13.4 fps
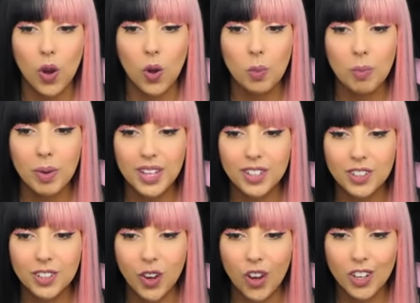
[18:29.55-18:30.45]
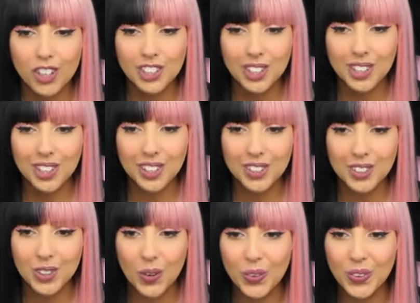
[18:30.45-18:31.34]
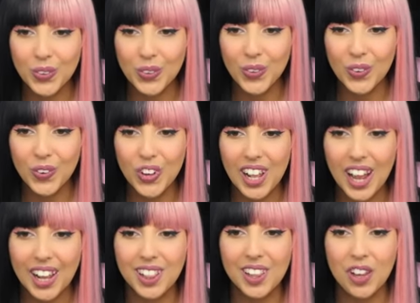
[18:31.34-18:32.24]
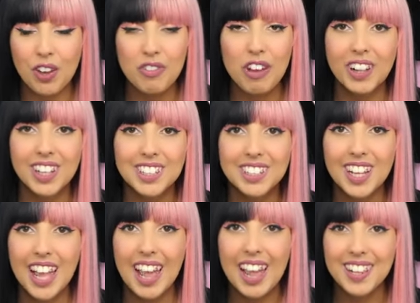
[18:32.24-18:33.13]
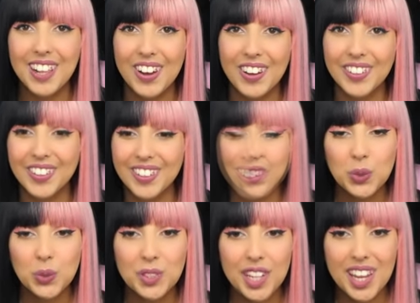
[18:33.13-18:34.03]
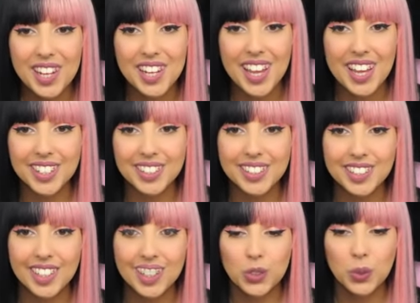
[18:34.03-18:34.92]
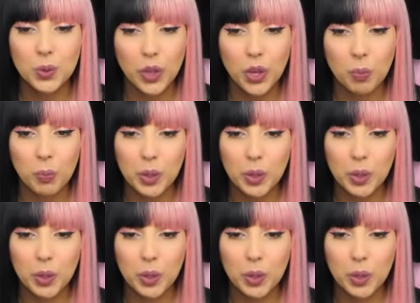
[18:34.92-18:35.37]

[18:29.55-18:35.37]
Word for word: Oh my gosh, she looks so cool. I love her little halo. You did it. You look